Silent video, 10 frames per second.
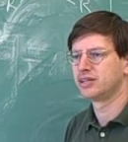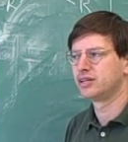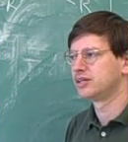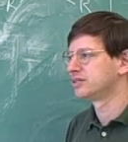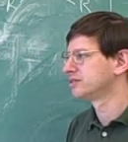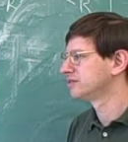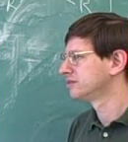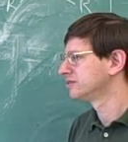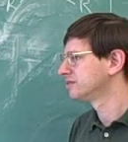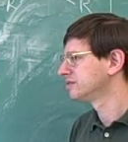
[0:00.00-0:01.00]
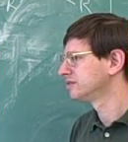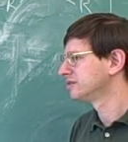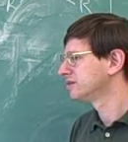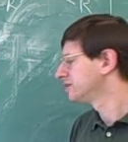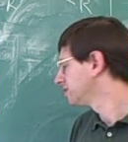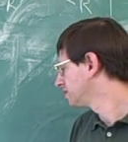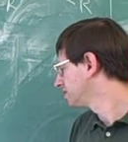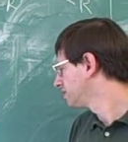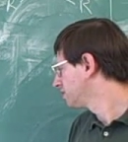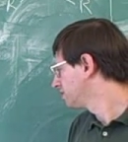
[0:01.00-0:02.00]

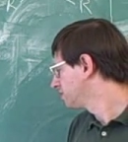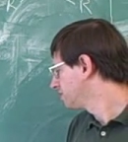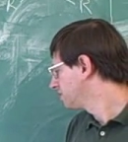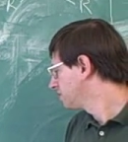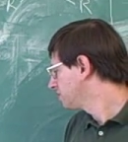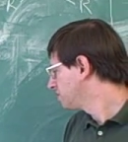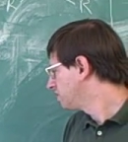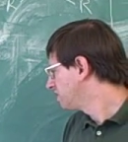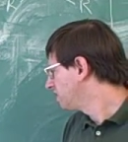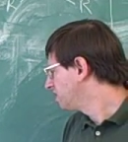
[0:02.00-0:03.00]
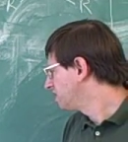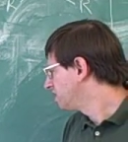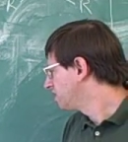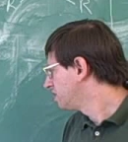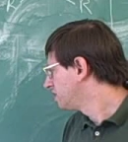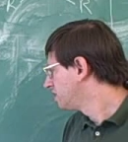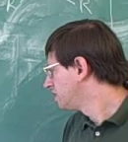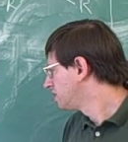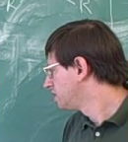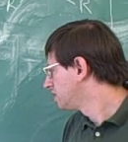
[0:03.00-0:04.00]

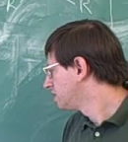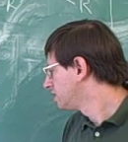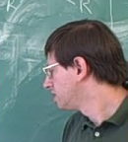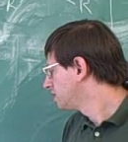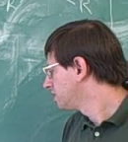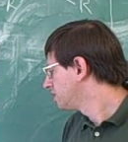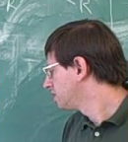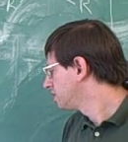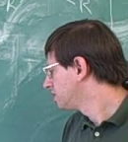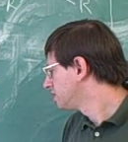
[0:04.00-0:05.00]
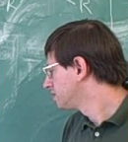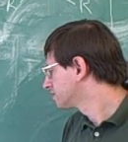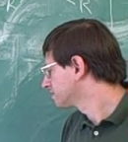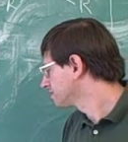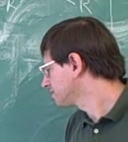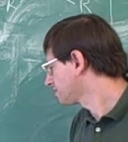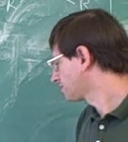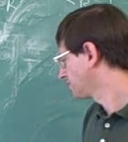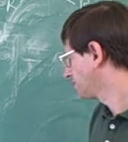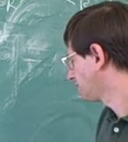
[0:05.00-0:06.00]

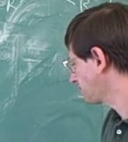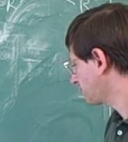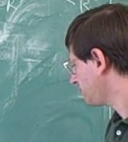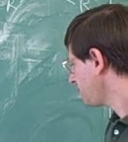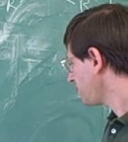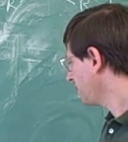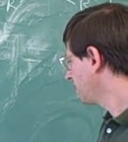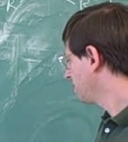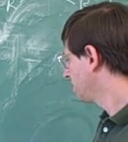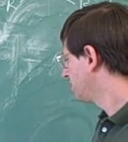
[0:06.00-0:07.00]
Nothing is said.